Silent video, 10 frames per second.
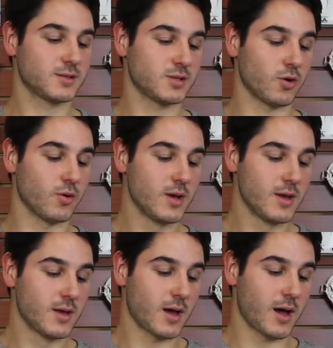So
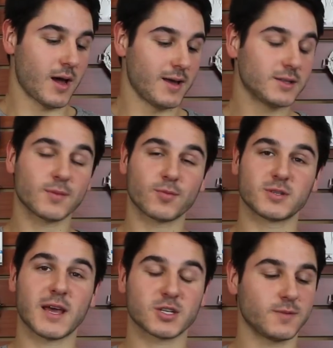into the
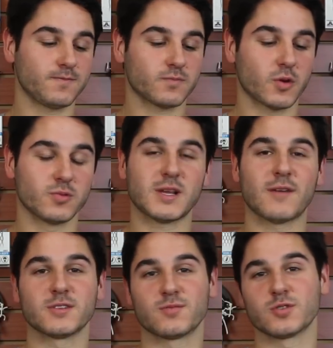protection, which is
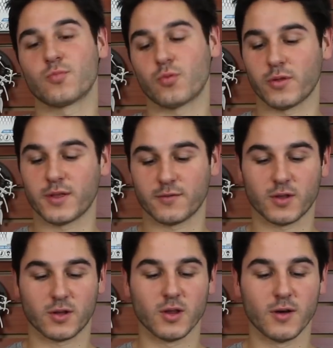obviously the most important thing for
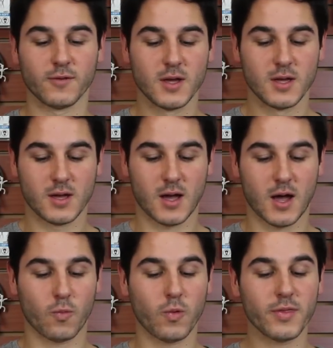the glove.
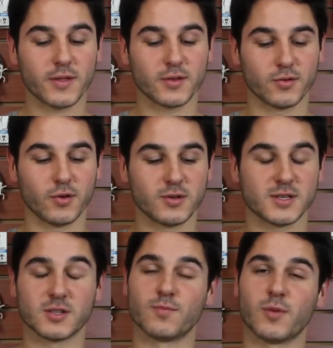One thing that you'll
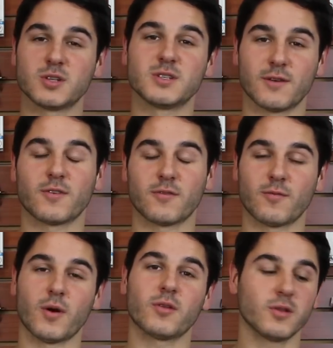notice here, it's much different
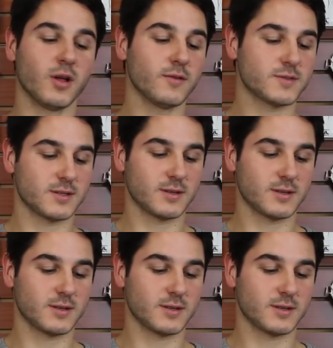from other gloves,